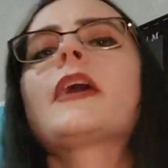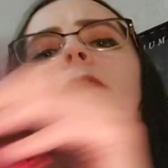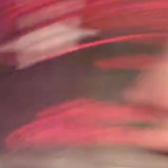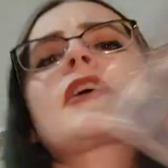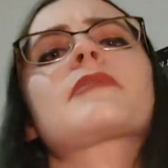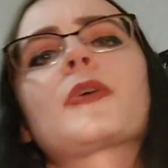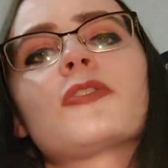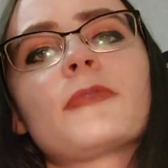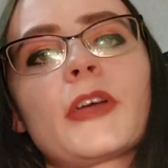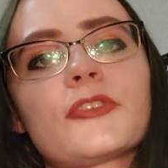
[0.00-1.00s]
Every death
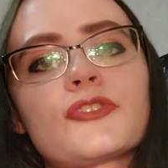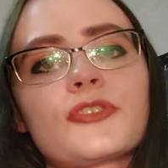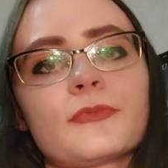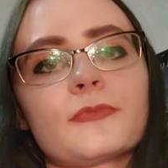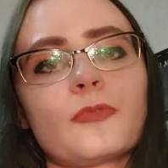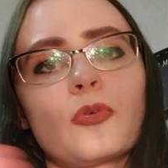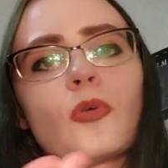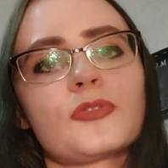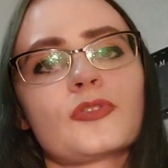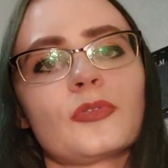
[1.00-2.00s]
metal fan or
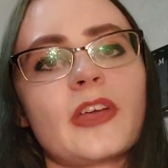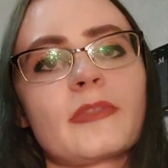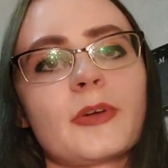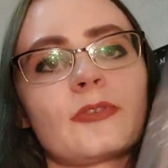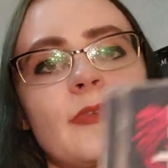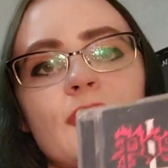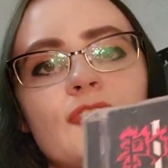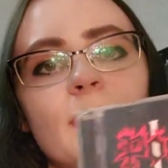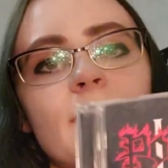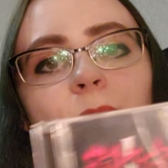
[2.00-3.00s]
old school death metal fan
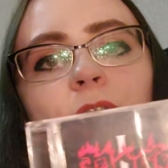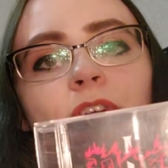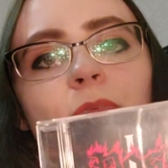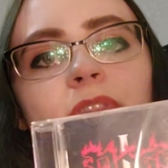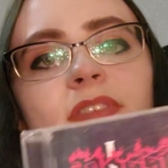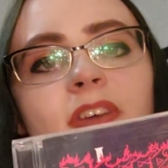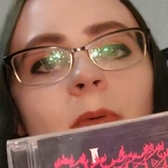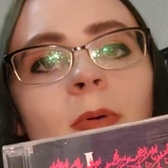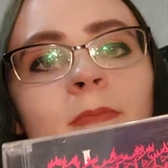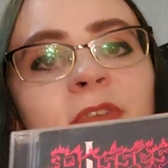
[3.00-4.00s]
should be familiar with this
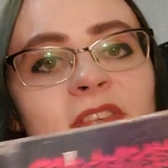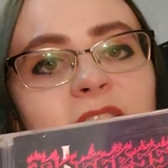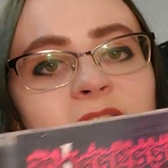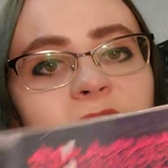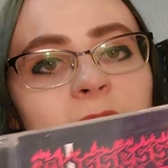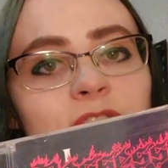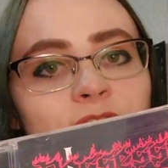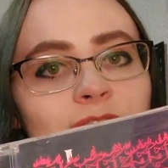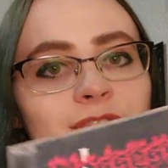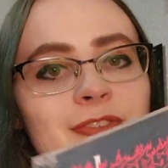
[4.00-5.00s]
album. Possessed, 7
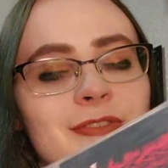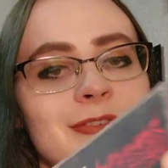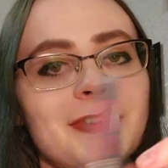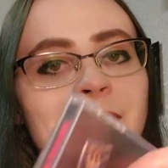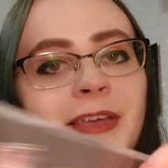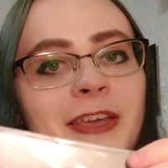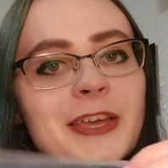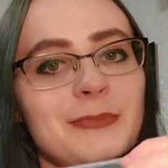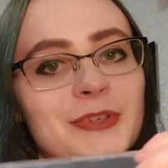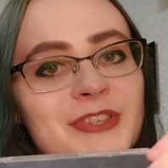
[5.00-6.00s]
Churches.
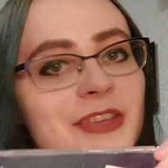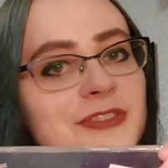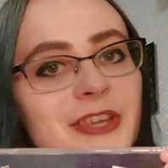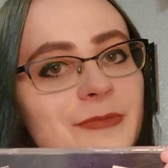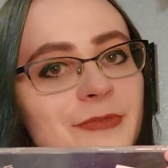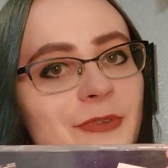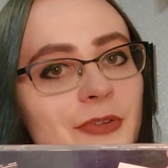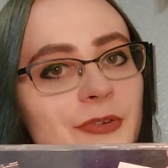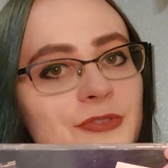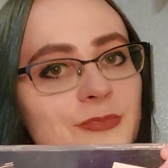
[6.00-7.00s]
And Possessed even
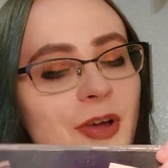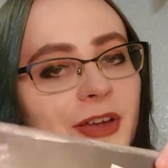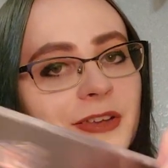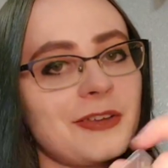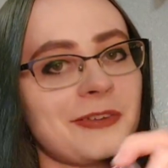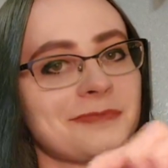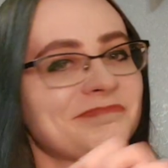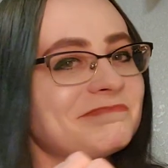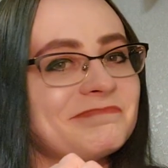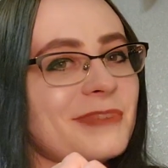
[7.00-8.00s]
follows my
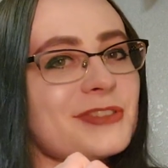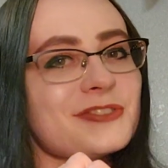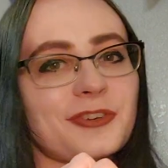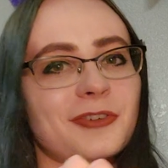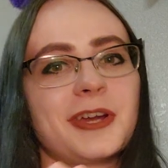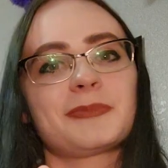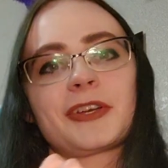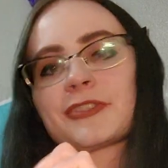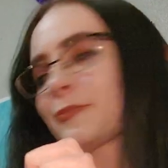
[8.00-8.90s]
Instagram, not to